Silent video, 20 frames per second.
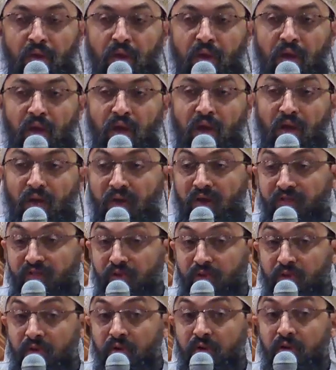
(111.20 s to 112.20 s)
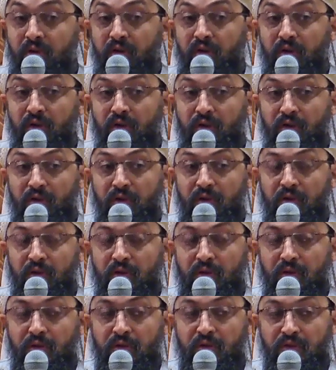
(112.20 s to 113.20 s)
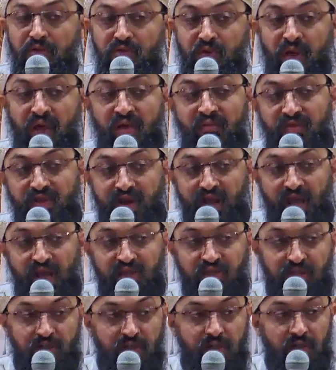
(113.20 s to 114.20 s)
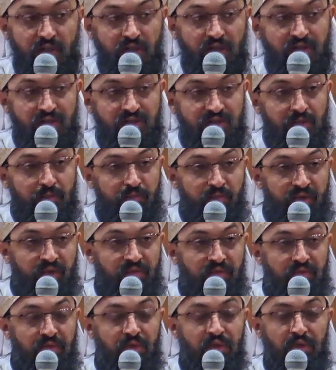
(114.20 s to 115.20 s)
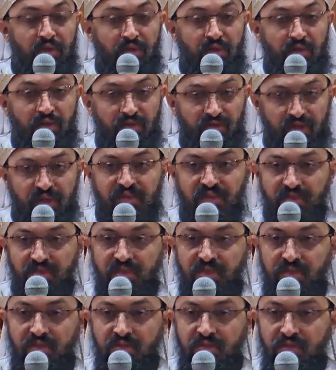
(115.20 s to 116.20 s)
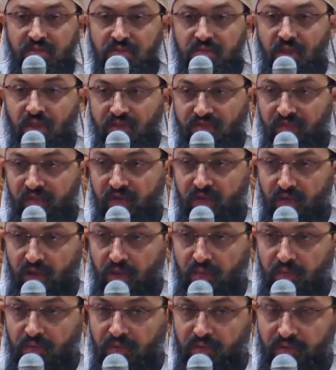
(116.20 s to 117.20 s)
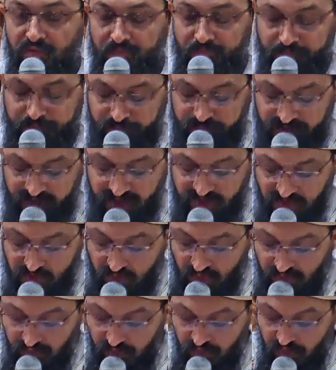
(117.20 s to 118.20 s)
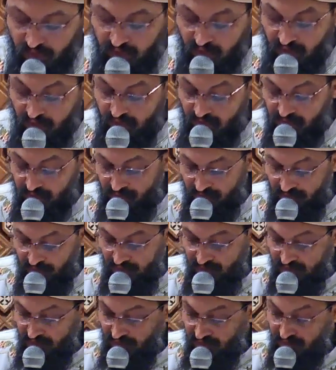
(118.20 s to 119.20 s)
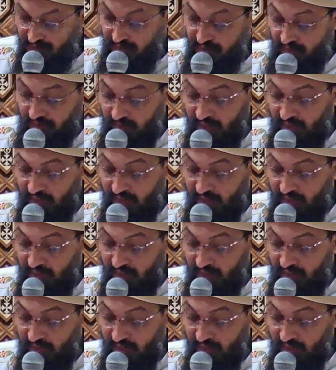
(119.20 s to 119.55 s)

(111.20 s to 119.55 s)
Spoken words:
However, to have a reaction like St. Peter, this is not very common. This is what we're going to discuss today.